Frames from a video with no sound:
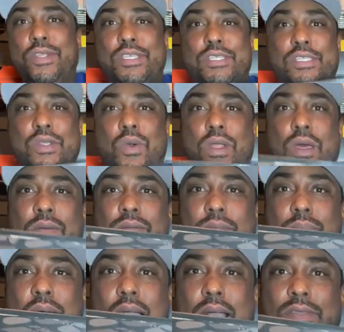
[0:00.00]
just showing off the
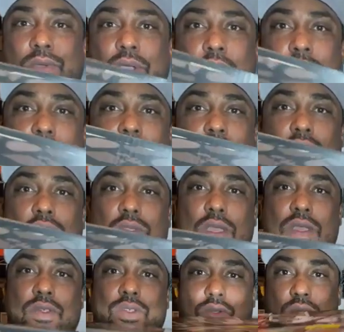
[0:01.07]
box. We already showed you
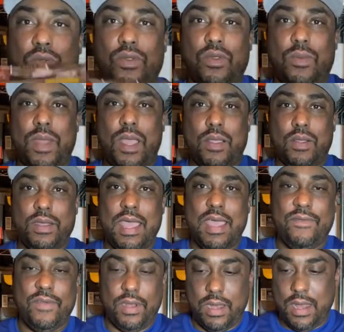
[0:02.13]
these shoes, so I'm not going to
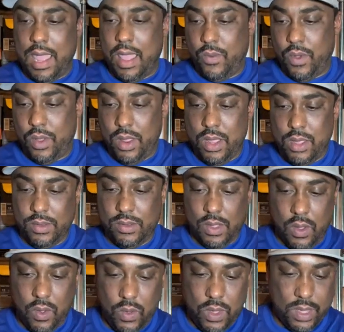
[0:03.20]
dive into that one.
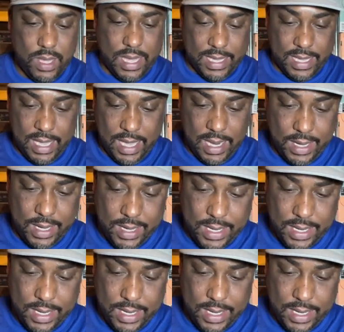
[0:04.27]
So again,